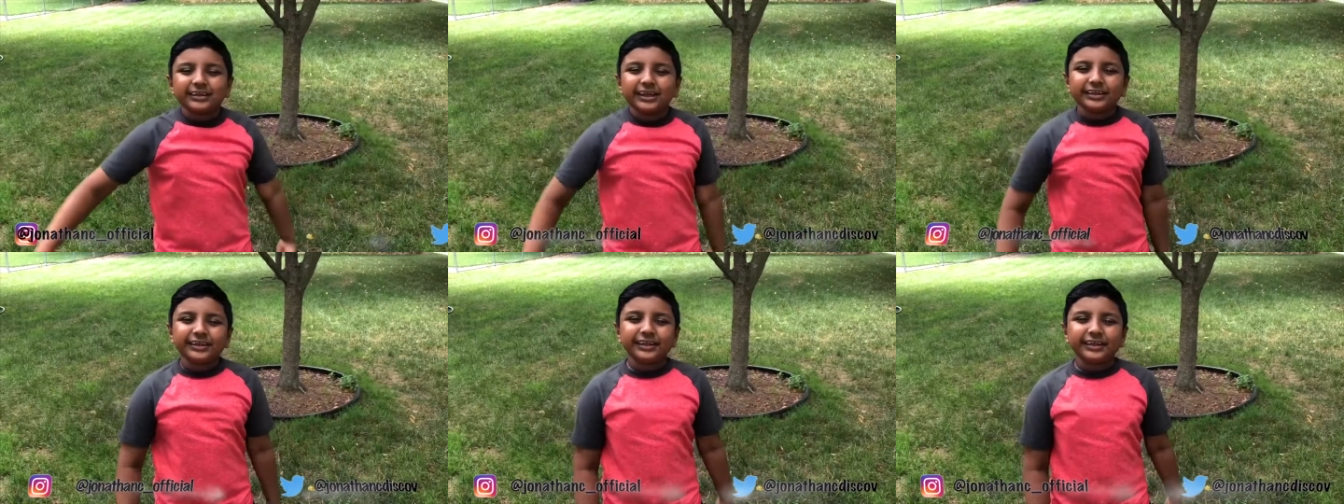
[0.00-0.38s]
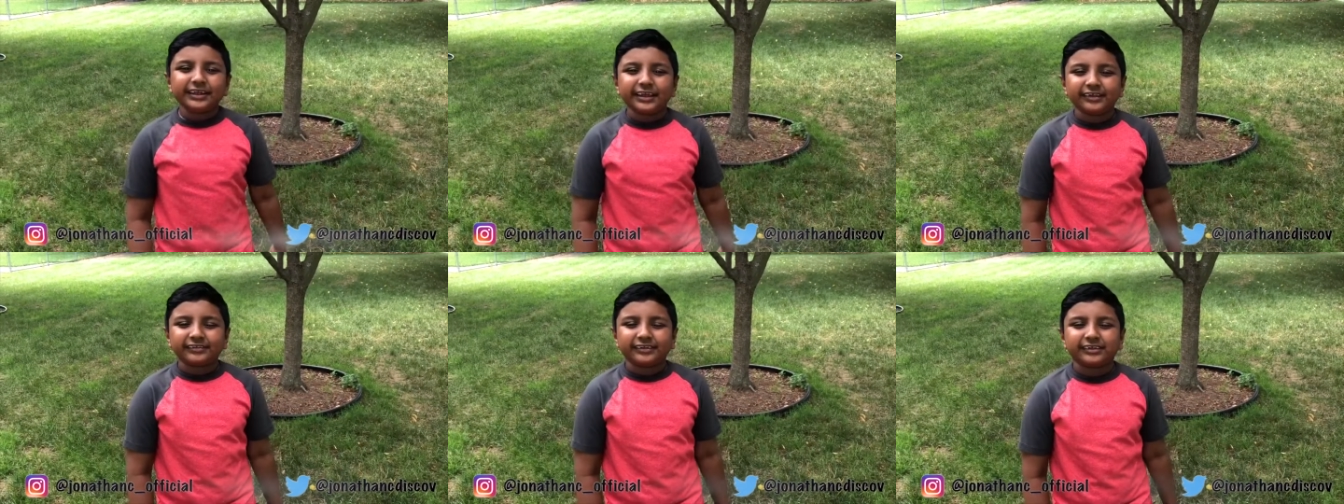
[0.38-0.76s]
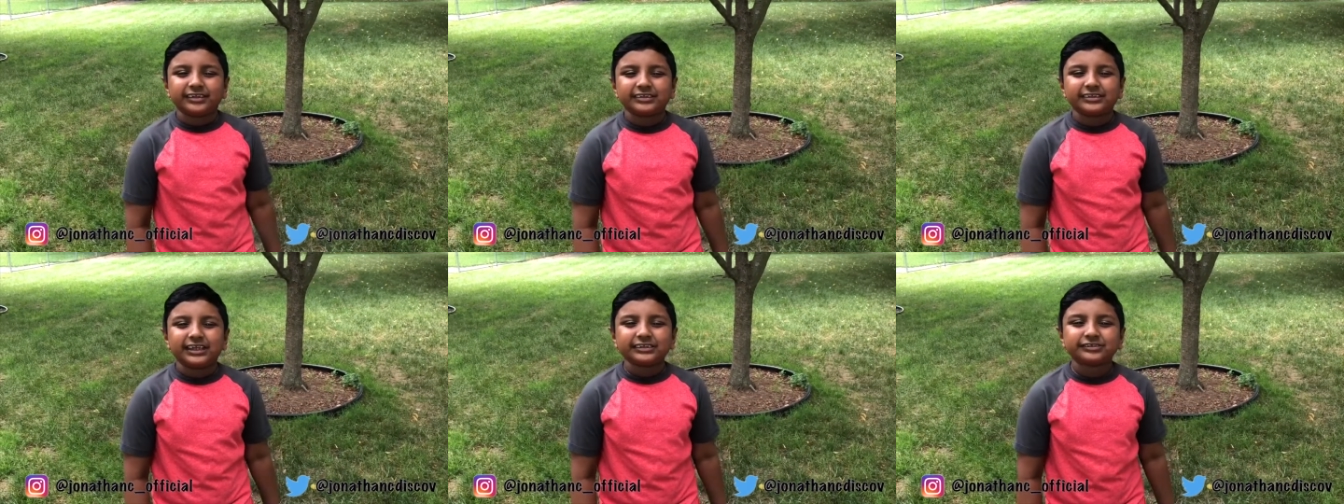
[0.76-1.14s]
Lightning is an
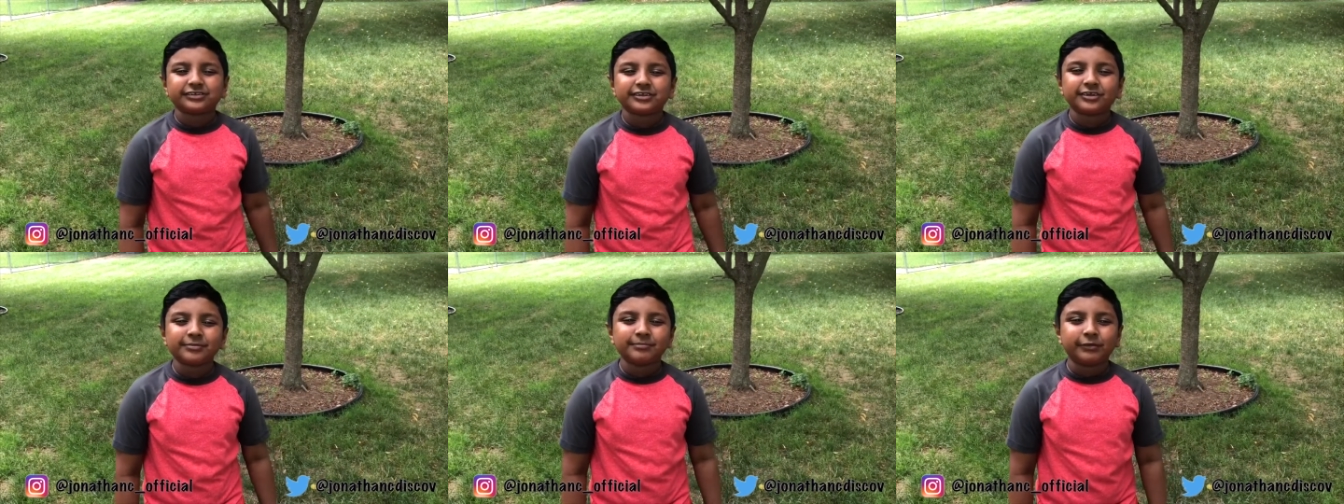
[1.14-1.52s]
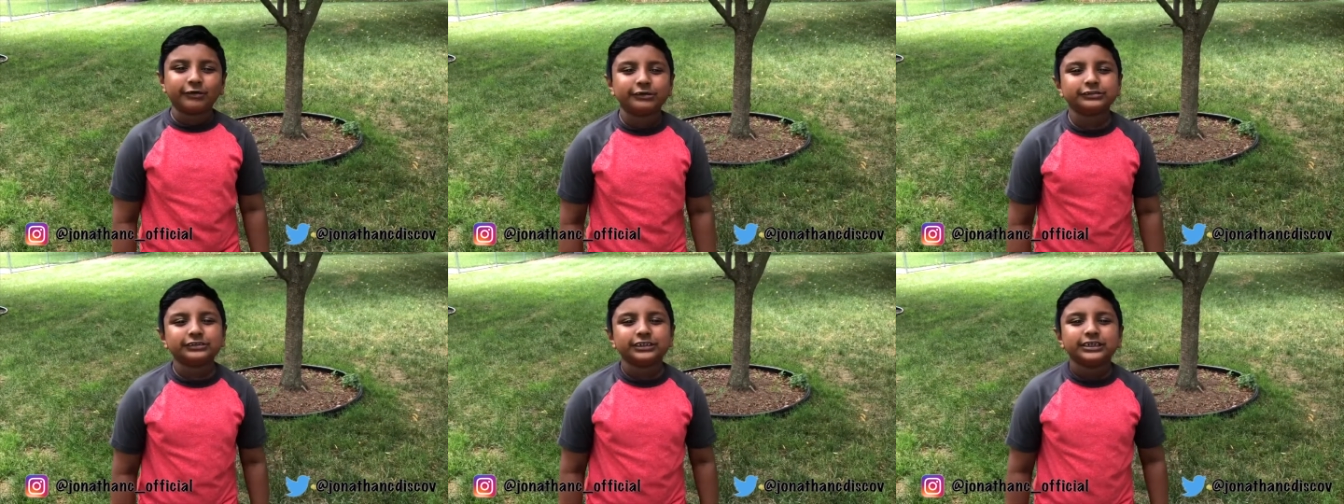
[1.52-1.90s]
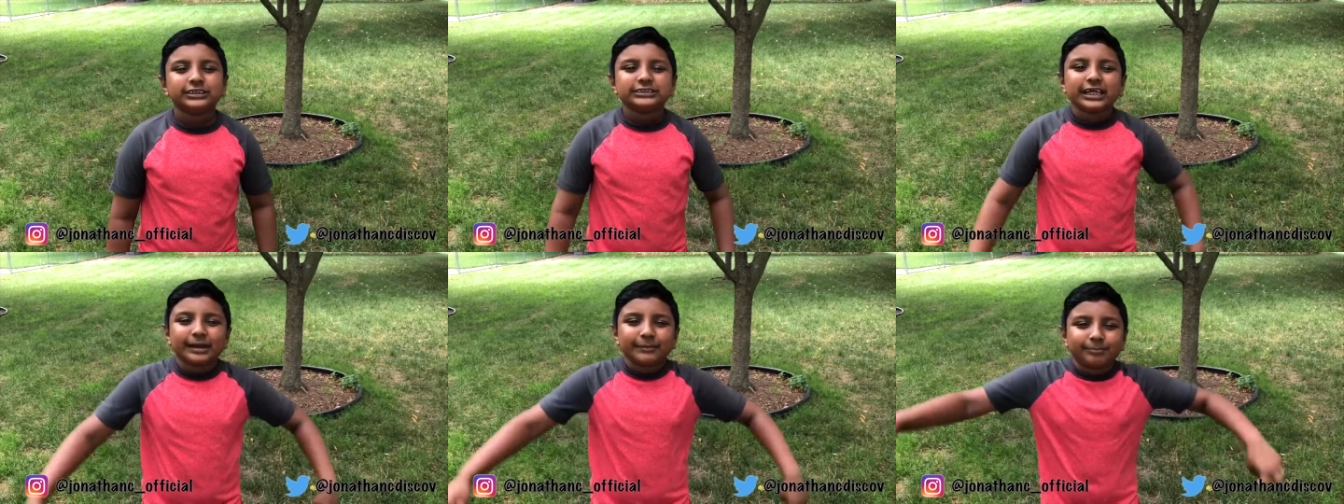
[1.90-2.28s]
electrical bolt
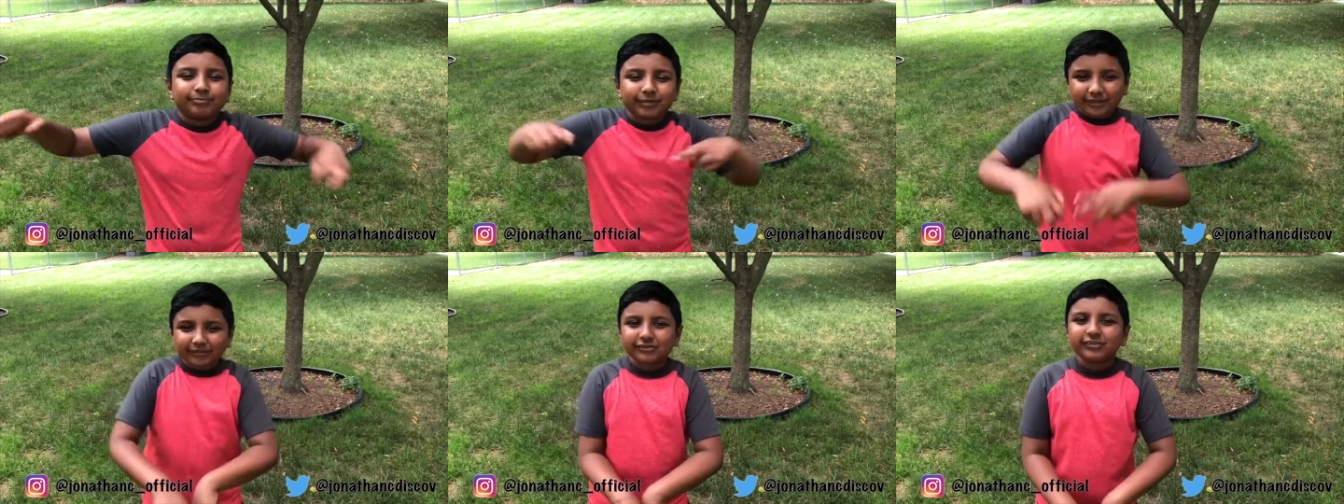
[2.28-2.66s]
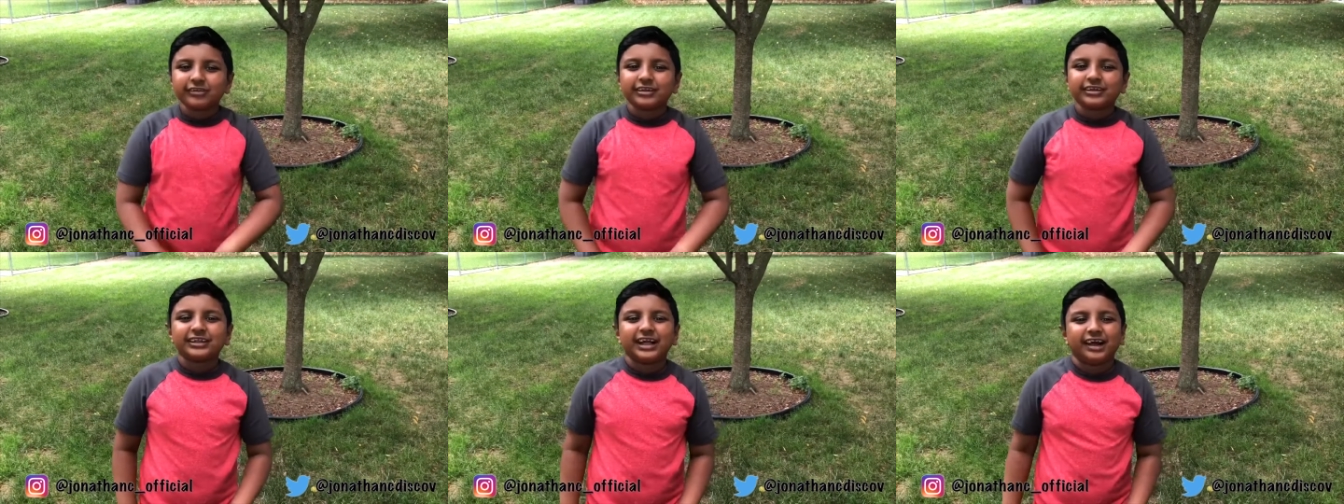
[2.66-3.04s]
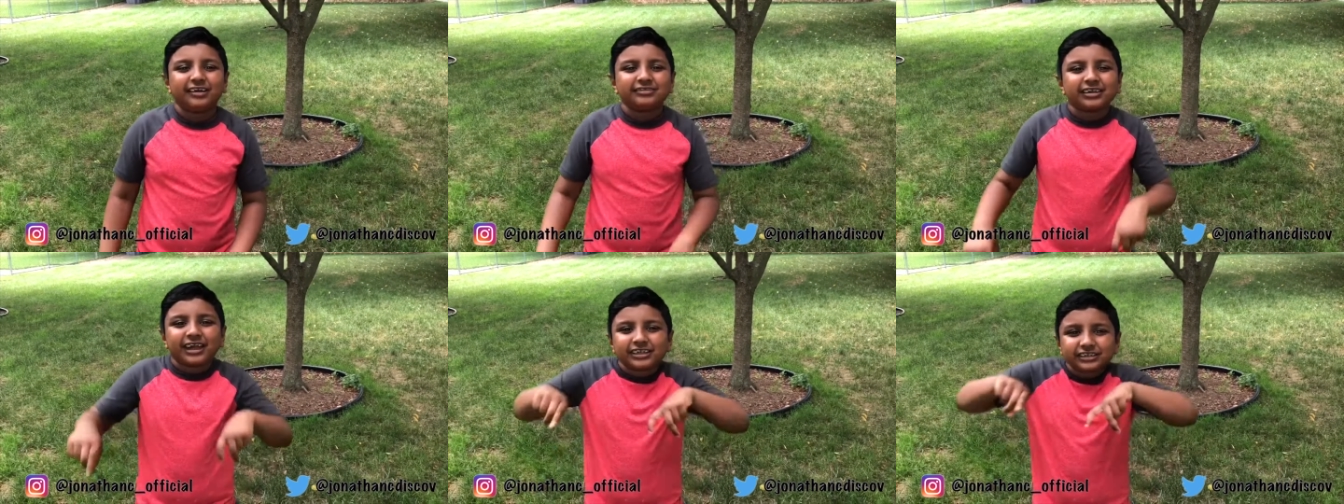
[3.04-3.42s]
that breaks through the
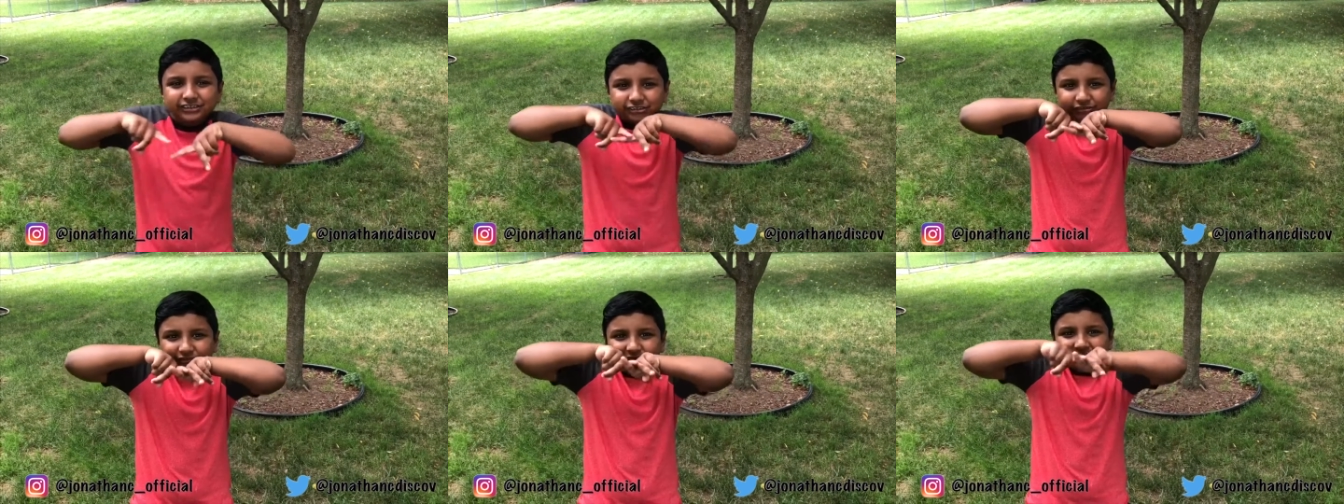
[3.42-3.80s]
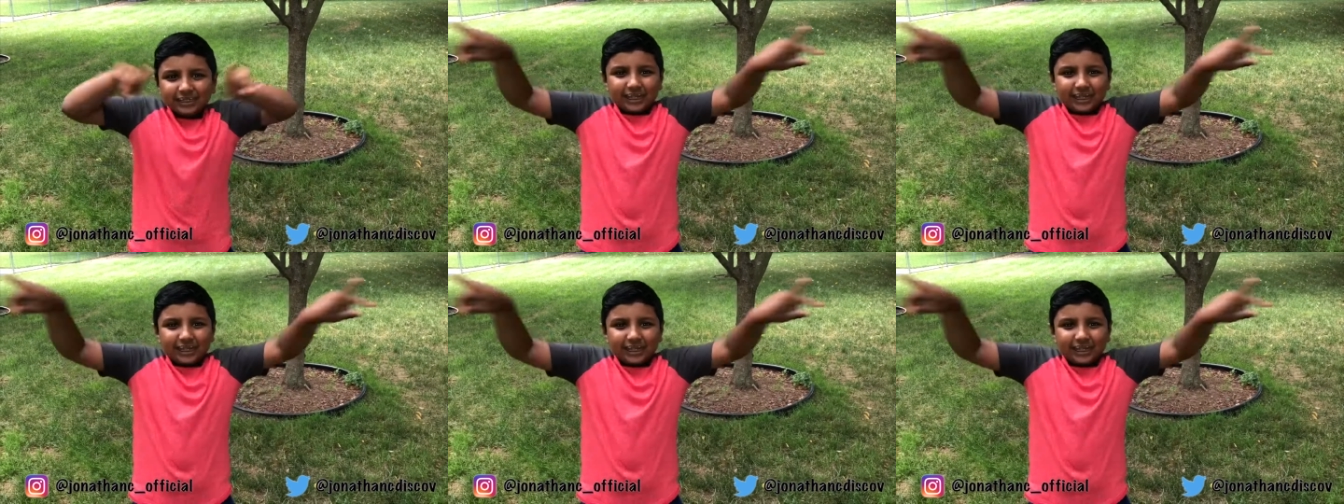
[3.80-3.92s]
clouds and shoots